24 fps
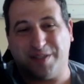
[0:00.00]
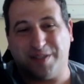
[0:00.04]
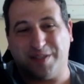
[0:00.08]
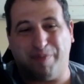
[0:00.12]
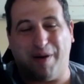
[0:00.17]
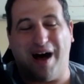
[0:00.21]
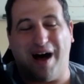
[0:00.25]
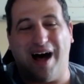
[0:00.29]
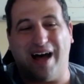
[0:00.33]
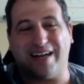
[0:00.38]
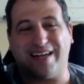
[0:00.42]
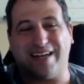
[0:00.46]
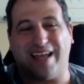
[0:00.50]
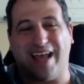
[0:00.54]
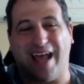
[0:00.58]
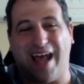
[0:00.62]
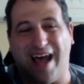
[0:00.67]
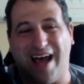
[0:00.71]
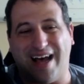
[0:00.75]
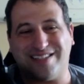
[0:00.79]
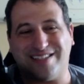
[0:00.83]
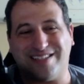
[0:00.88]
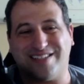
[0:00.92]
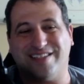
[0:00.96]
a
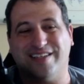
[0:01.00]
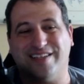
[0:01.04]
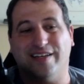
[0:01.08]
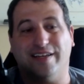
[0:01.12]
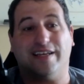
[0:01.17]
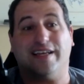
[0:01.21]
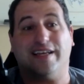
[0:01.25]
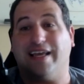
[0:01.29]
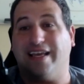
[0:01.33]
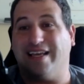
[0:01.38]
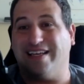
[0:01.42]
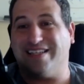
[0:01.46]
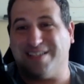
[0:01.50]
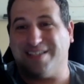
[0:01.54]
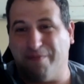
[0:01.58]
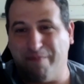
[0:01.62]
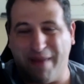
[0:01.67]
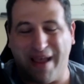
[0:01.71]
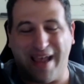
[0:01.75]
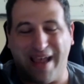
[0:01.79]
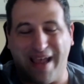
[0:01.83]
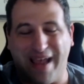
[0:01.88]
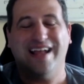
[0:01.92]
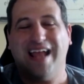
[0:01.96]
podcast. He's
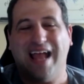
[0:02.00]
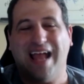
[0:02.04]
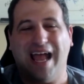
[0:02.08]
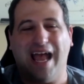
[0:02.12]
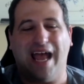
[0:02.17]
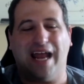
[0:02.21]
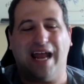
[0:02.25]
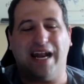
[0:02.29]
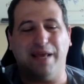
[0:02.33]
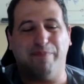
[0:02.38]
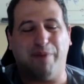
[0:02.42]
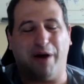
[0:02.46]
amazing.